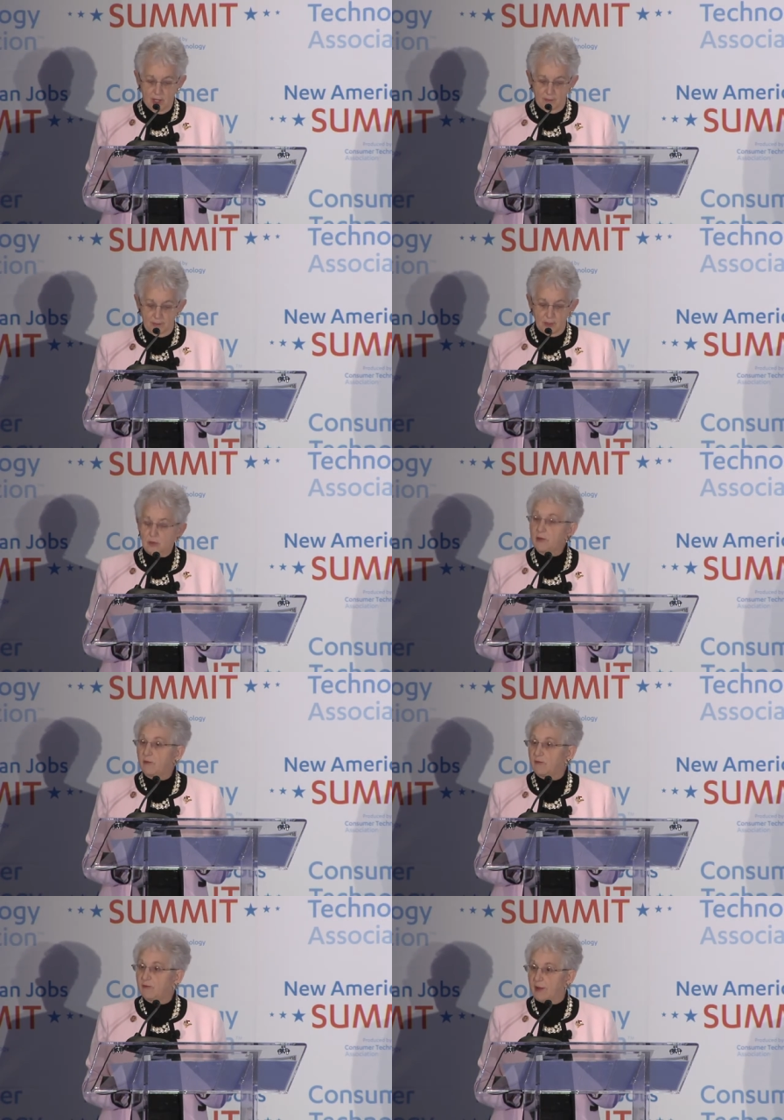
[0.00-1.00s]
a bill
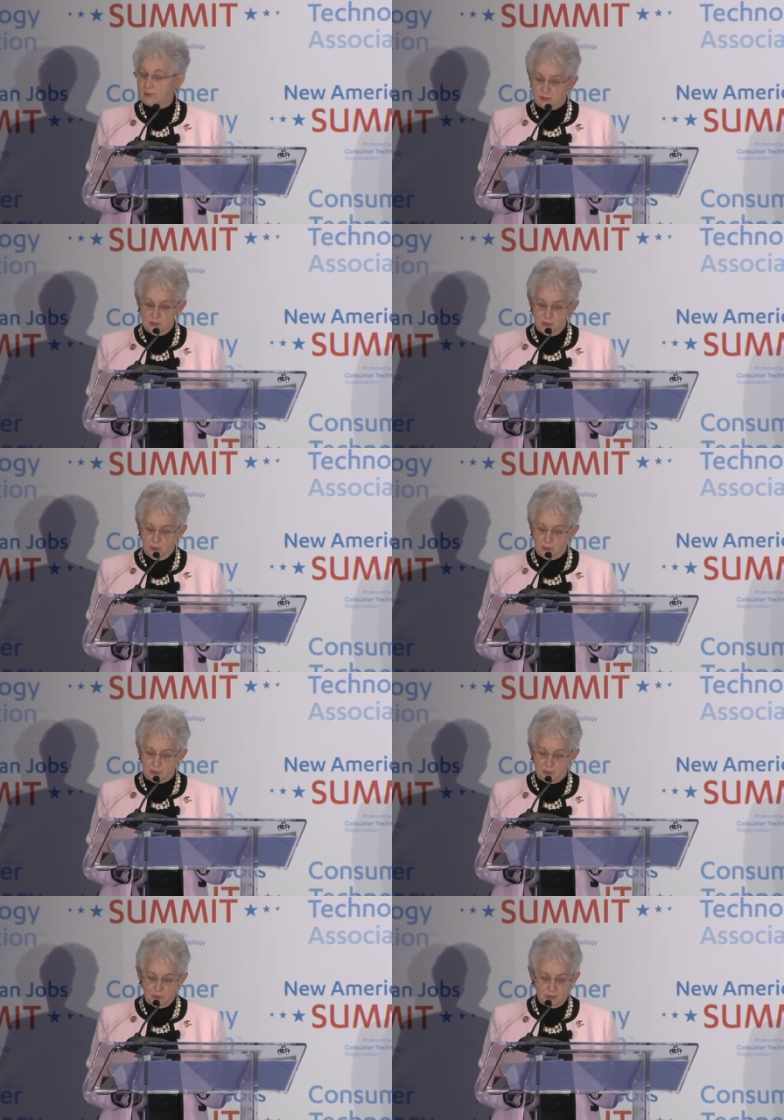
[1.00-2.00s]
that reflects these
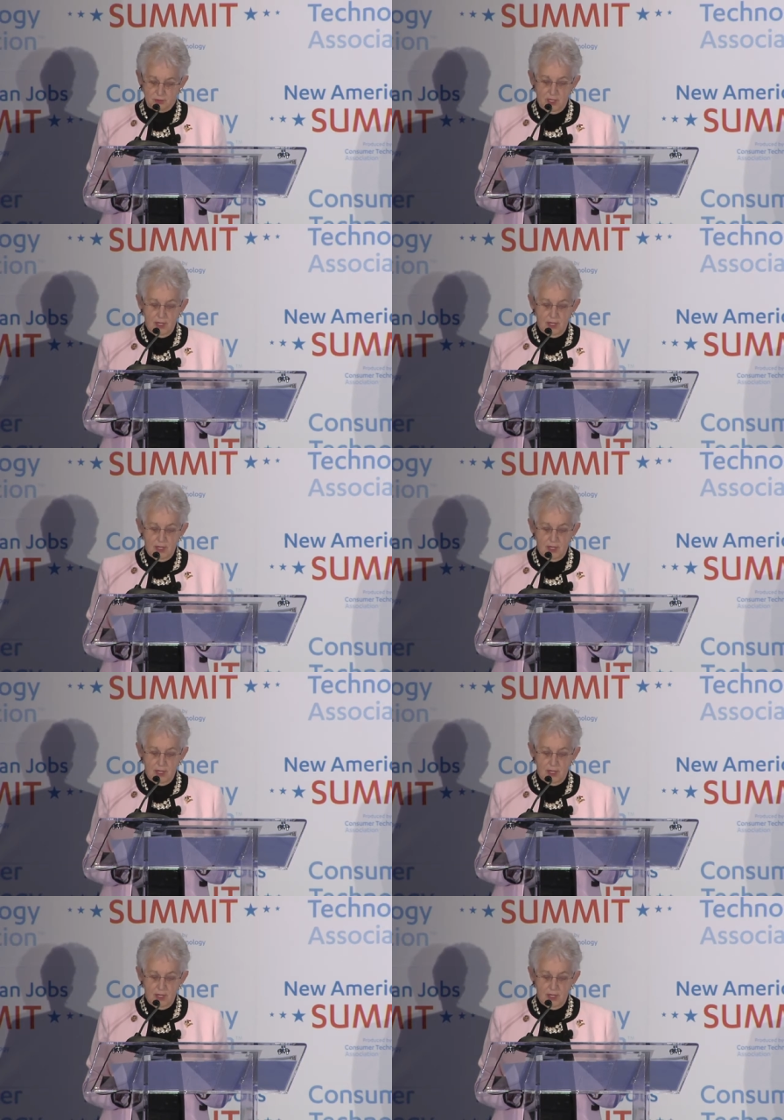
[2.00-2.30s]
principles.